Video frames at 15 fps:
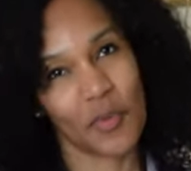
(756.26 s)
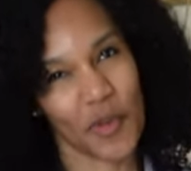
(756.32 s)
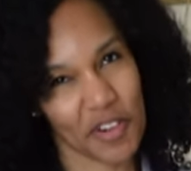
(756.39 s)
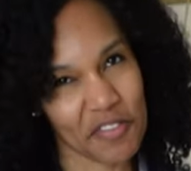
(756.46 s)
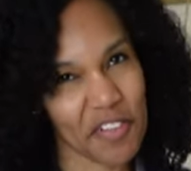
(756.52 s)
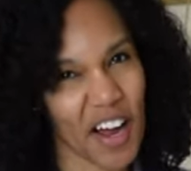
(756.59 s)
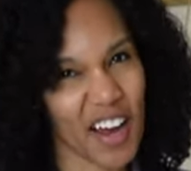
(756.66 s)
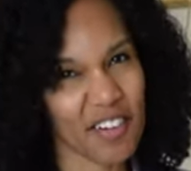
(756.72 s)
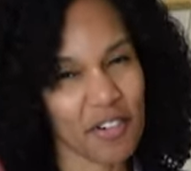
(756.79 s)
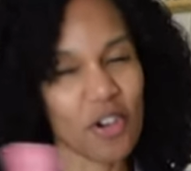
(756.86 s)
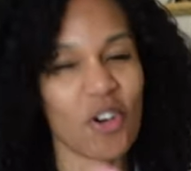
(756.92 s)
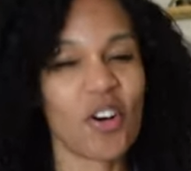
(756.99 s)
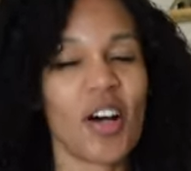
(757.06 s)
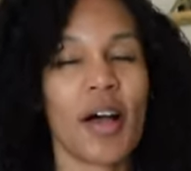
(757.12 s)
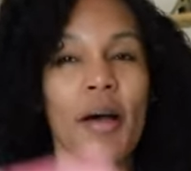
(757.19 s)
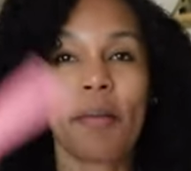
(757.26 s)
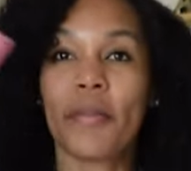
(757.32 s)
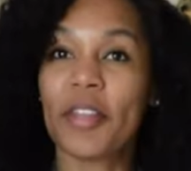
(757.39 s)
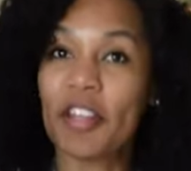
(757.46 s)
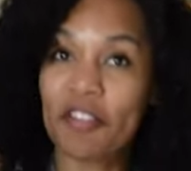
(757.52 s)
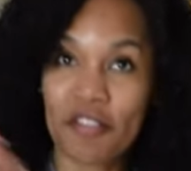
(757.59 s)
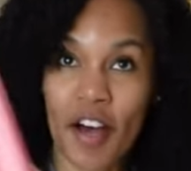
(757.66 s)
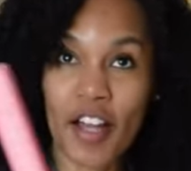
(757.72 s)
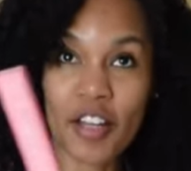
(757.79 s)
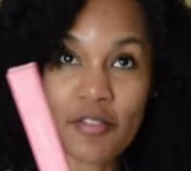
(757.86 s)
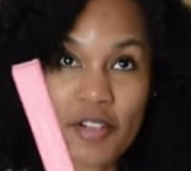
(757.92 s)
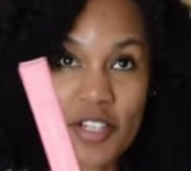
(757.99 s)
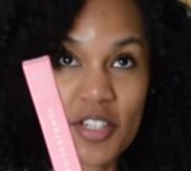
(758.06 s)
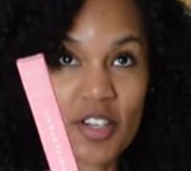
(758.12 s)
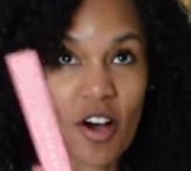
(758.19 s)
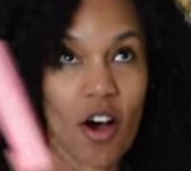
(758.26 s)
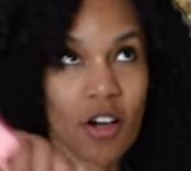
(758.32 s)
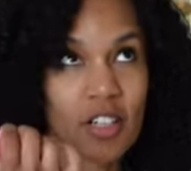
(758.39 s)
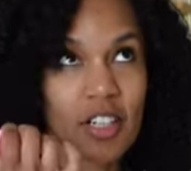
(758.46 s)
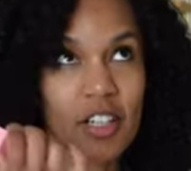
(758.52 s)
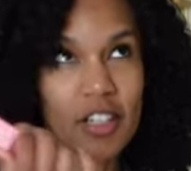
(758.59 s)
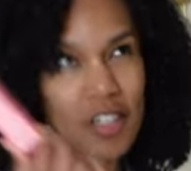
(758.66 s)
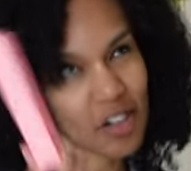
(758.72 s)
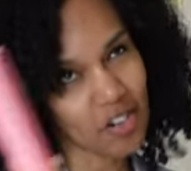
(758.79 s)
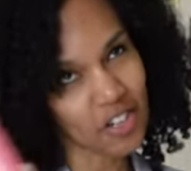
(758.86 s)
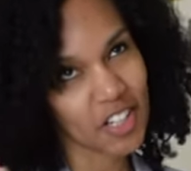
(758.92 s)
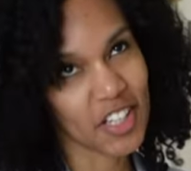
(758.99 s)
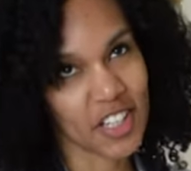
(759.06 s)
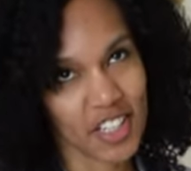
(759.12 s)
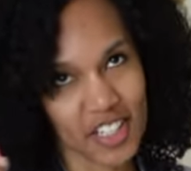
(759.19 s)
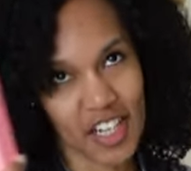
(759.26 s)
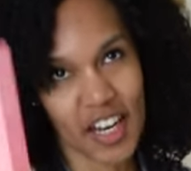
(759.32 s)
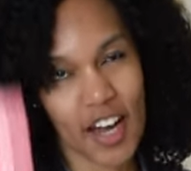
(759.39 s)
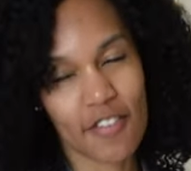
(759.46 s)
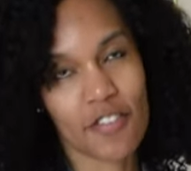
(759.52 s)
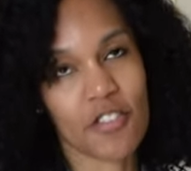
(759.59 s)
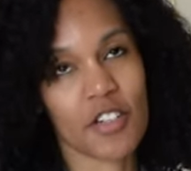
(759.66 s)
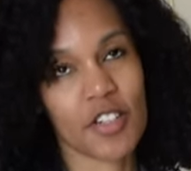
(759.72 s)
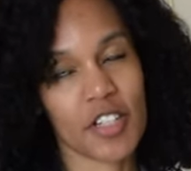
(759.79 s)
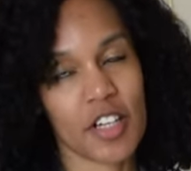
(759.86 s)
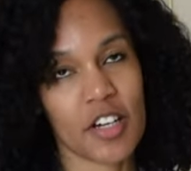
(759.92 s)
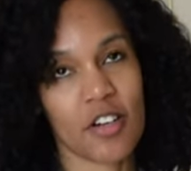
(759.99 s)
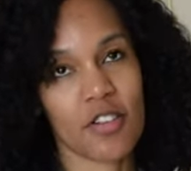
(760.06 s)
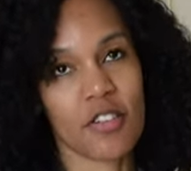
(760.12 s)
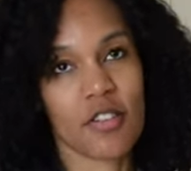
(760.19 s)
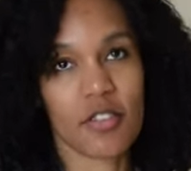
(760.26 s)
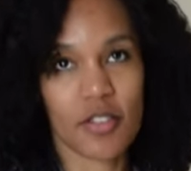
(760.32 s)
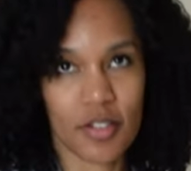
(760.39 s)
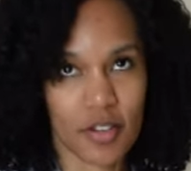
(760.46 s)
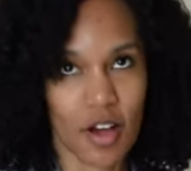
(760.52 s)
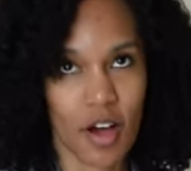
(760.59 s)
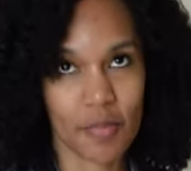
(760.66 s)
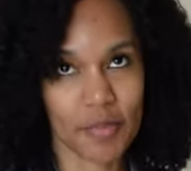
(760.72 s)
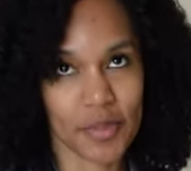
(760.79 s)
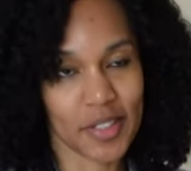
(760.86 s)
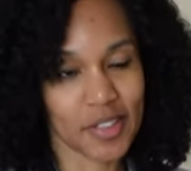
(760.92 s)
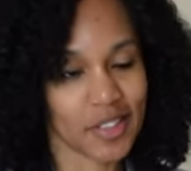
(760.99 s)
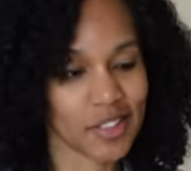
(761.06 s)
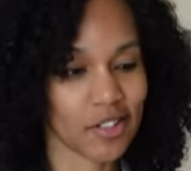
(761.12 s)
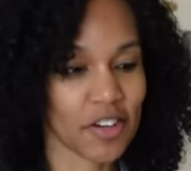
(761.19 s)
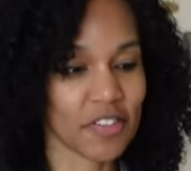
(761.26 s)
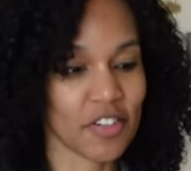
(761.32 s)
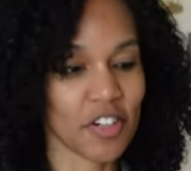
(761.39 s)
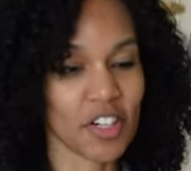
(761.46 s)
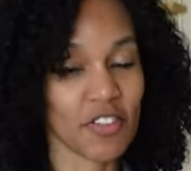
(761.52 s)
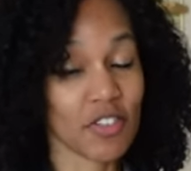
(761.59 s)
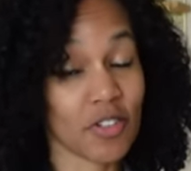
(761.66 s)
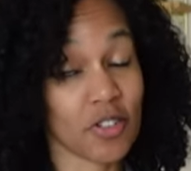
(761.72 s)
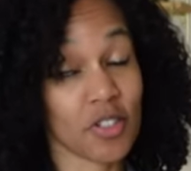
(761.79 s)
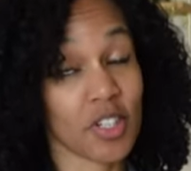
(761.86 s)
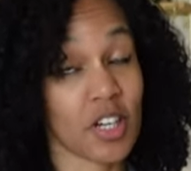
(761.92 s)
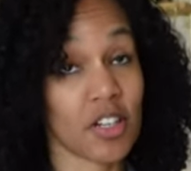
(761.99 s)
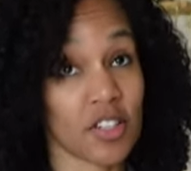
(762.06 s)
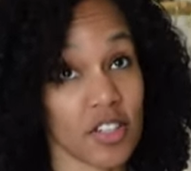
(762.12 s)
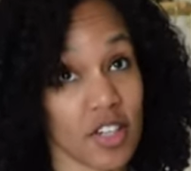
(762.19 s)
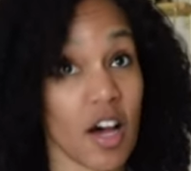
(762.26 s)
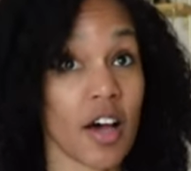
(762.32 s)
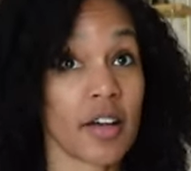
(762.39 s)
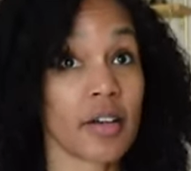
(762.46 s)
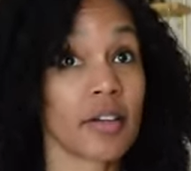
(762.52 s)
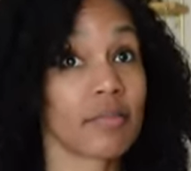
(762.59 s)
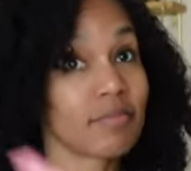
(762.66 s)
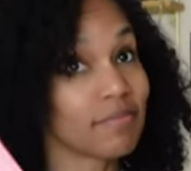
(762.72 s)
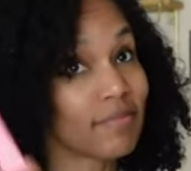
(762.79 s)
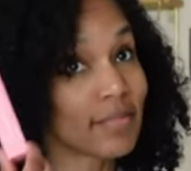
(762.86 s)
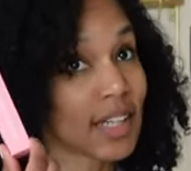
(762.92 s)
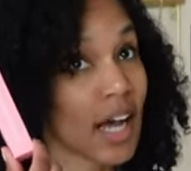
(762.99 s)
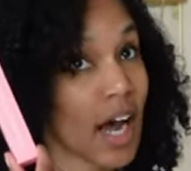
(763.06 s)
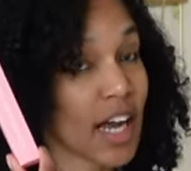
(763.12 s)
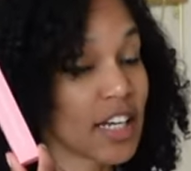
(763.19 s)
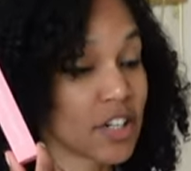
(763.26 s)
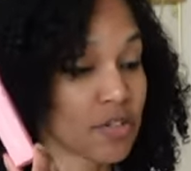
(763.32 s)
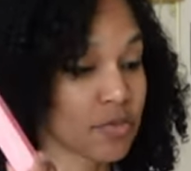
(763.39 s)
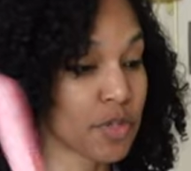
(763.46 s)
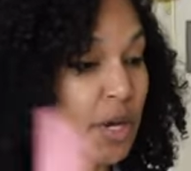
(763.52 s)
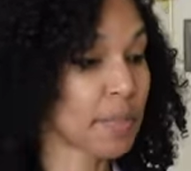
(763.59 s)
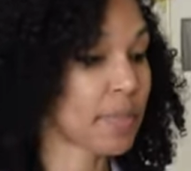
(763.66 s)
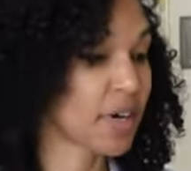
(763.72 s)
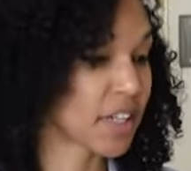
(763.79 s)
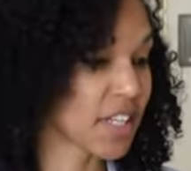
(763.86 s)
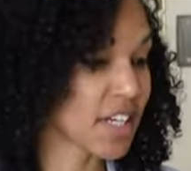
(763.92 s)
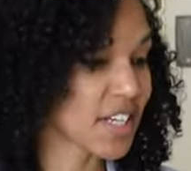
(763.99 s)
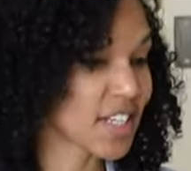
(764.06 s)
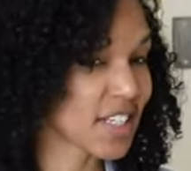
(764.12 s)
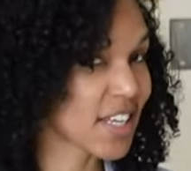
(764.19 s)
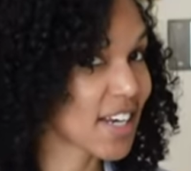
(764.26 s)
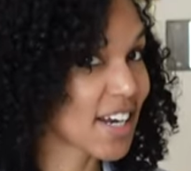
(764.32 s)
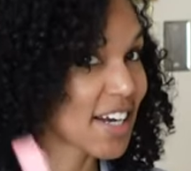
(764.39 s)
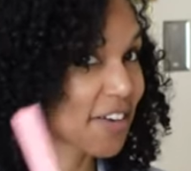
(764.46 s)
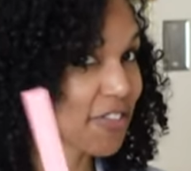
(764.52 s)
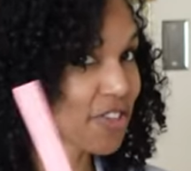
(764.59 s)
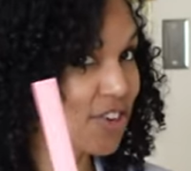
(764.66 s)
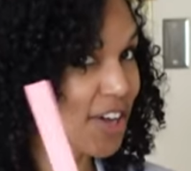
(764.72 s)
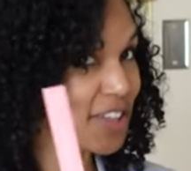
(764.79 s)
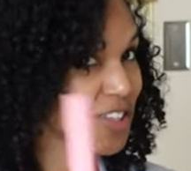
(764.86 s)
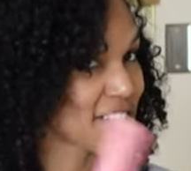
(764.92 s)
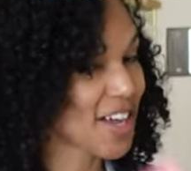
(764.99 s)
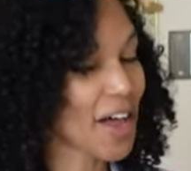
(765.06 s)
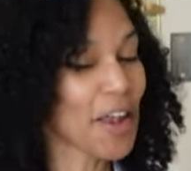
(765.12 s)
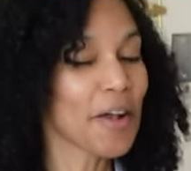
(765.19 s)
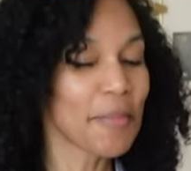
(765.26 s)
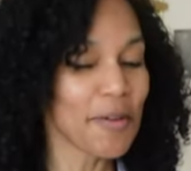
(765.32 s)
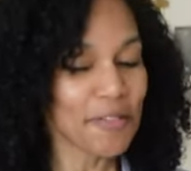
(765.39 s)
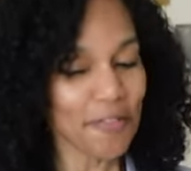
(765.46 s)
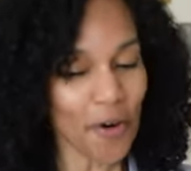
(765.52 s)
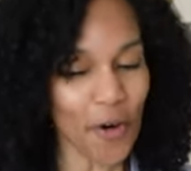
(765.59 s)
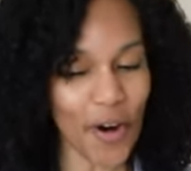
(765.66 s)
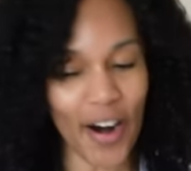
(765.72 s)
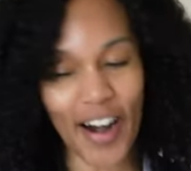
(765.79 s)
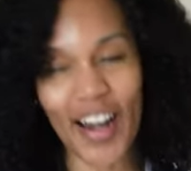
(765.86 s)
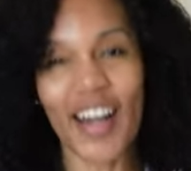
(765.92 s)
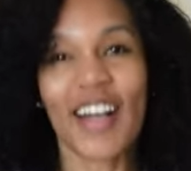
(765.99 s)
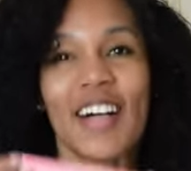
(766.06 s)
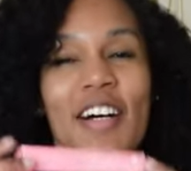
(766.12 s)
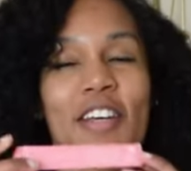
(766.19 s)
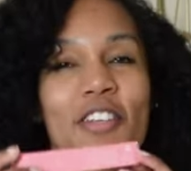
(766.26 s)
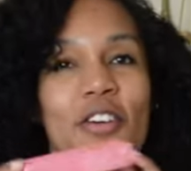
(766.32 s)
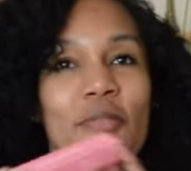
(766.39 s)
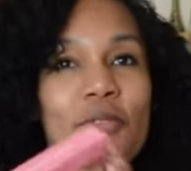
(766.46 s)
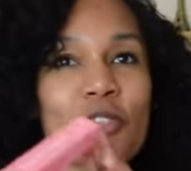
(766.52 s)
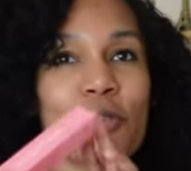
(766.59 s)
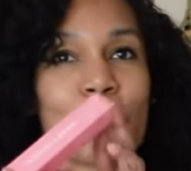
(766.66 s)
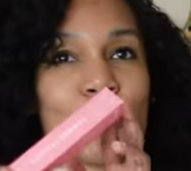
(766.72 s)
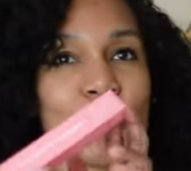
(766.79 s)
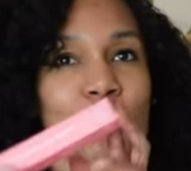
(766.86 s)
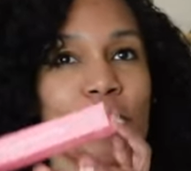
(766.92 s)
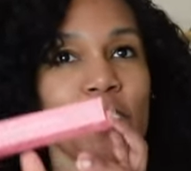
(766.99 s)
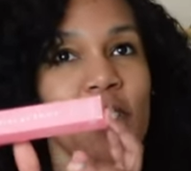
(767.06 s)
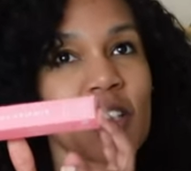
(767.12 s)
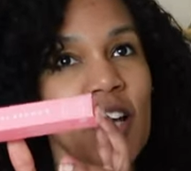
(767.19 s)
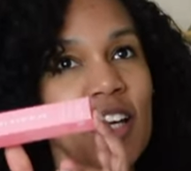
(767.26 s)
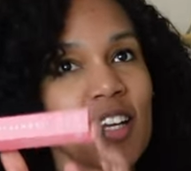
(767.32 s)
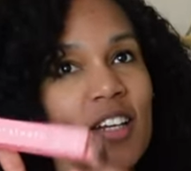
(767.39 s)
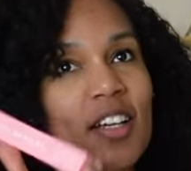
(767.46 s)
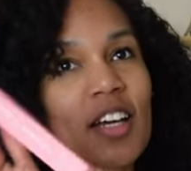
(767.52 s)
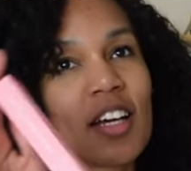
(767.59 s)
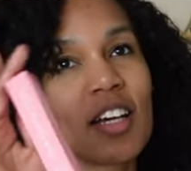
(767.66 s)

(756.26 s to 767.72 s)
it went viral. But they finally restocked literally the day after the sale stopped. So I figured even though the sale was done, I need to re-up on this, and I never tried this color before, so I'm super, super excited.